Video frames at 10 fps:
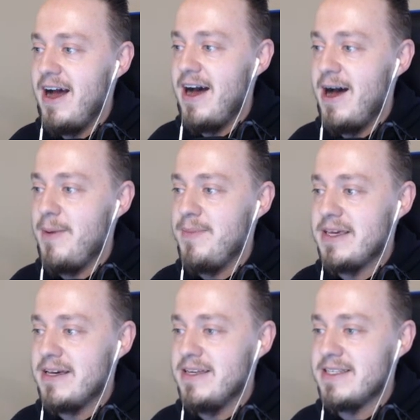
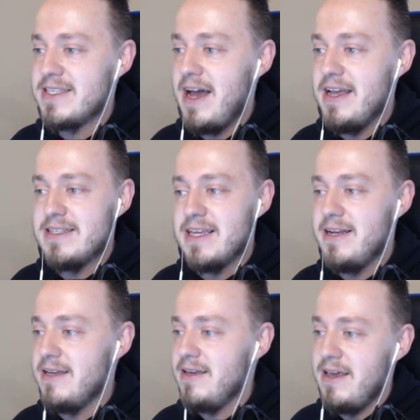because I
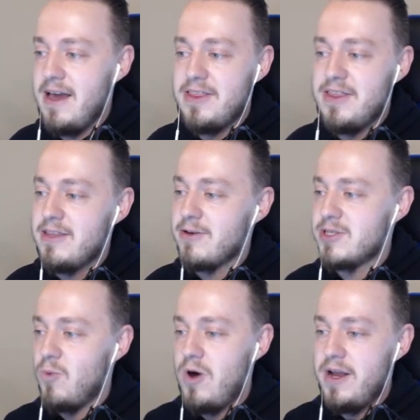think
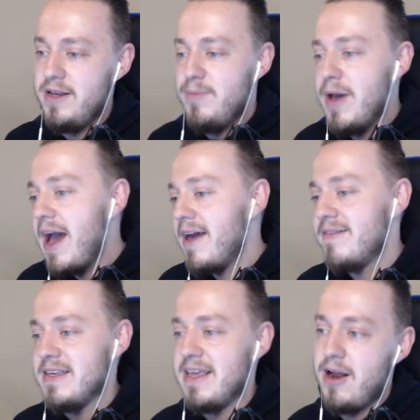there's a windy
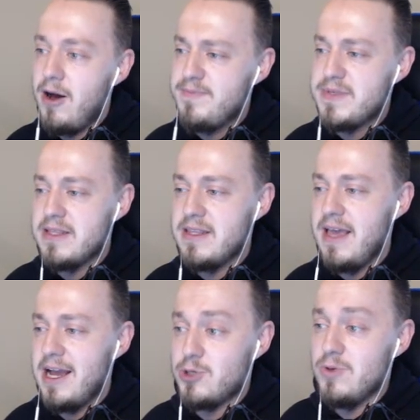path to get up to
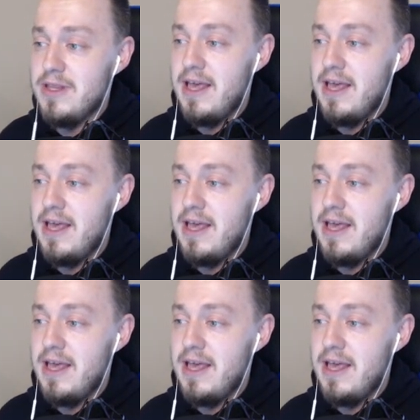the actual